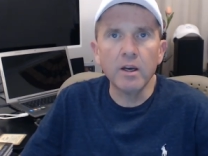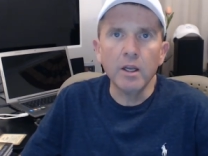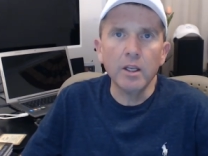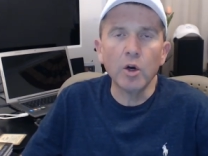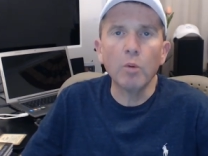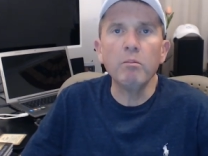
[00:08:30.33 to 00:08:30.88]
You
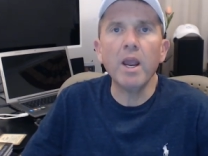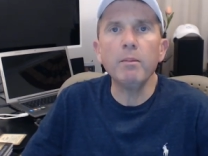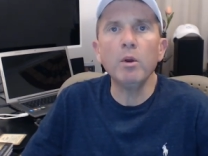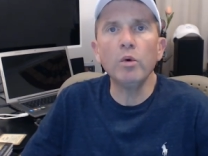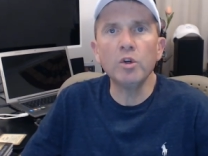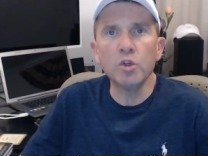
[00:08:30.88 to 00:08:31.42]
know, maybe
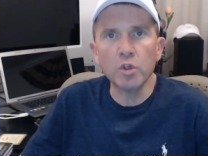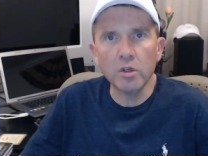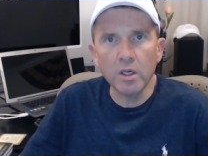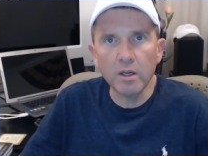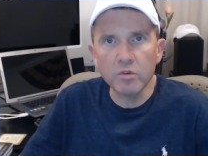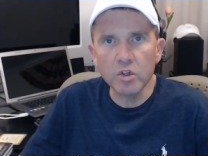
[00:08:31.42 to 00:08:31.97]
we shouldn't
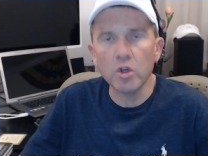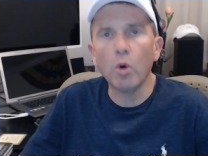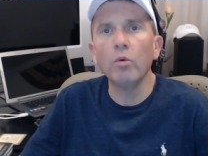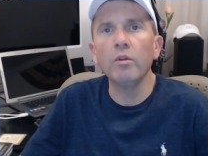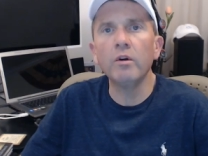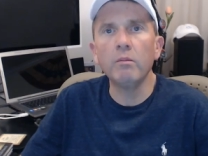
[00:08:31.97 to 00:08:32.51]
have sold
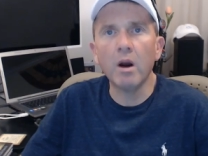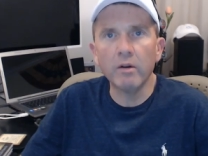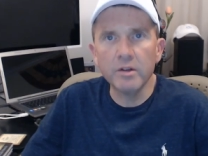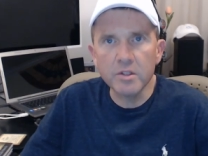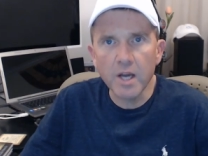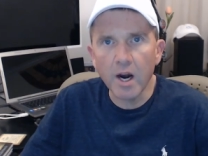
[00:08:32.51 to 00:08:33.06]
them our
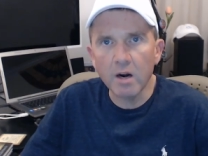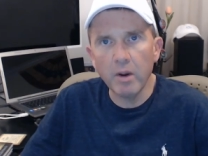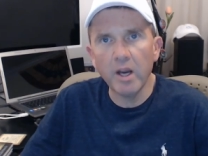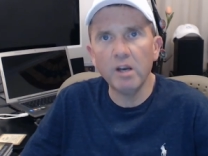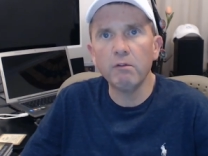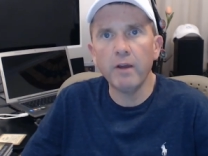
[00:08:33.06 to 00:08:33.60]
entire
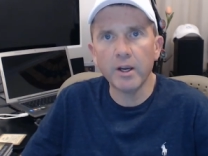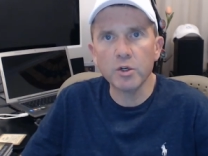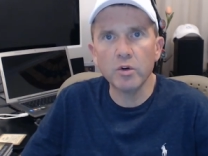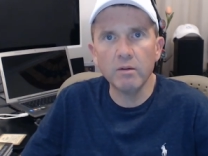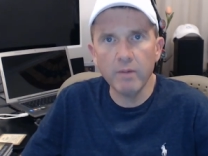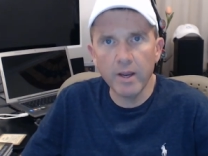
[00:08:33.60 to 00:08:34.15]
manufacturing
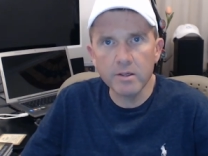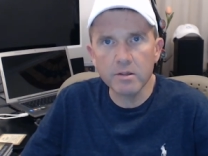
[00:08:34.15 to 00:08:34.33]
base.